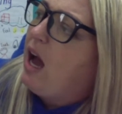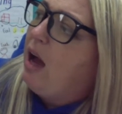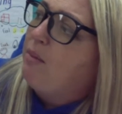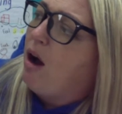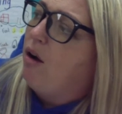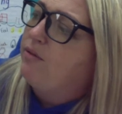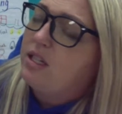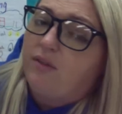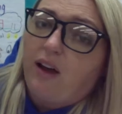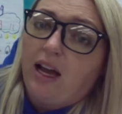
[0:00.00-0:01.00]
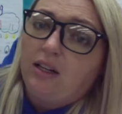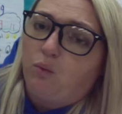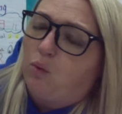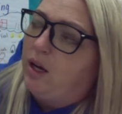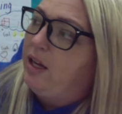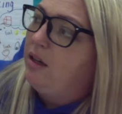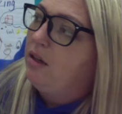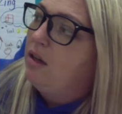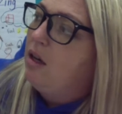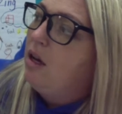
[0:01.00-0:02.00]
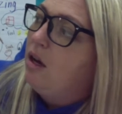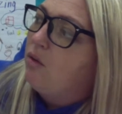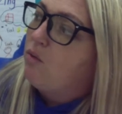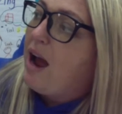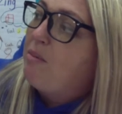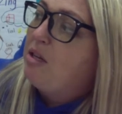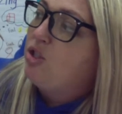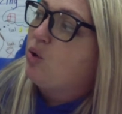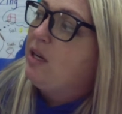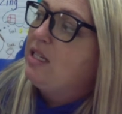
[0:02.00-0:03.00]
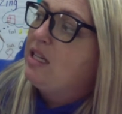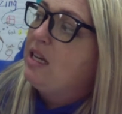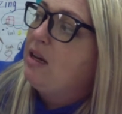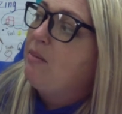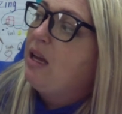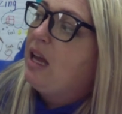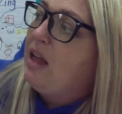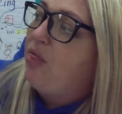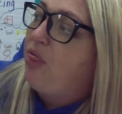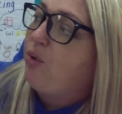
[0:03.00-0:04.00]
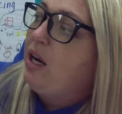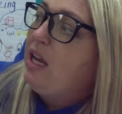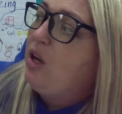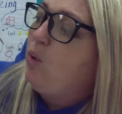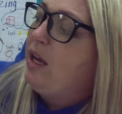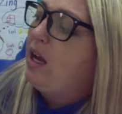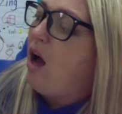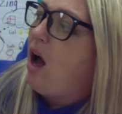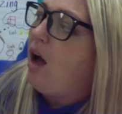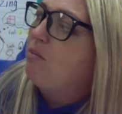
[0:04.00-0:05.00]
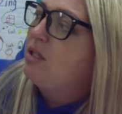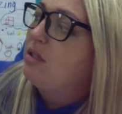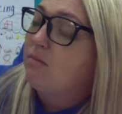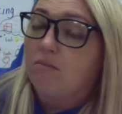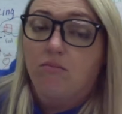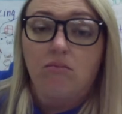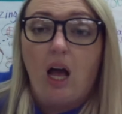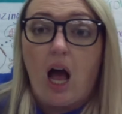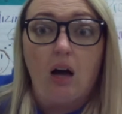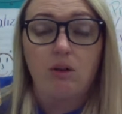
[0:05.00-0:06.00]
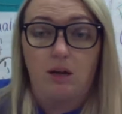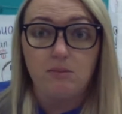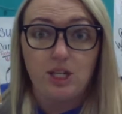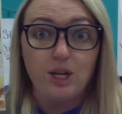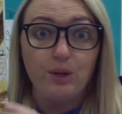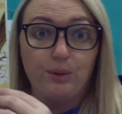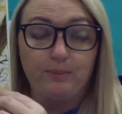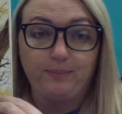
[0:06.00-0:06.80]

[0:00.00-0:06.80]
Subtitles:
I'm off to find one. Rabbit joined him in 3 quick hops. I'll come too.